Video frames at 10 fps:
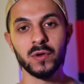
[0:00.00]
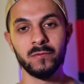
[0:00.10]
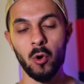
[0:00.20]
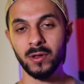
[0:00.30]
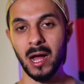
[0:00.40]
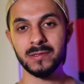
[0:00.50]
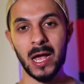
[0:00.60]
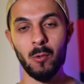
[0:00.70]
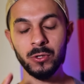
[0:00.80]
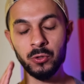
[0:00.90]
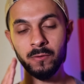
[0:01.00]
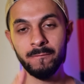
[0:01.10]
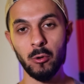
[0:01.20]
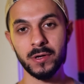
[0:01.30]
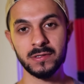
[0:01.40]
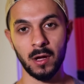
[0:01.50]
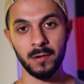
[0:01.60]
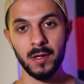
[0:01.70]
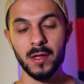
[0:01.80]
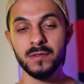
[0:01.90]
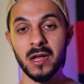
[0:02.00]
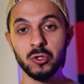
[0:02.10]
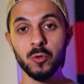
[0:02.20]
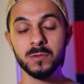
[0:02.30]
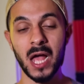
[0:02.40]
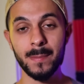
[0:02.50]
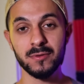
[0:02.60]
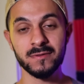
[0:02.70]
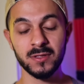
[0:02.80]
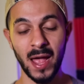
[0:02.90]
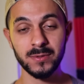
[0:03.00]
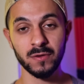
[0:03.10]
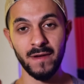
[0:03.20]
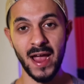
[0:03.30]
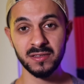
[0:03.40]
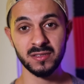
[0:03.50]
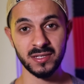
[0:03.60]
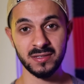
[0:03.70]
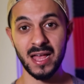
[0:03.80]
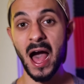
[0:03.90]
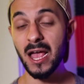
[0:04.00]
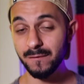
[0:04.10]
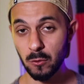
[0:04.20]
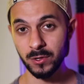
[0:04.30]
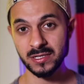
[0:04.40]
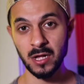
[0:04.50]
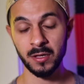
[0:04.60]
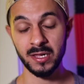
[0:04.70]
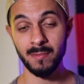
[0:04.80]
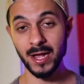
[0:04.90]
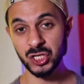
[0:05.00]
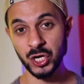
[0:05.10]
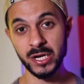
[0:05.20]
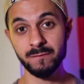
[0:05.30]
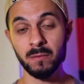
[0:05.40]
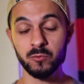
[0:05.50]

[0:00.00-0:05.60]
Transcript: of workout I want you to focus on. There are two type of, types of exercises I focused on in my journey from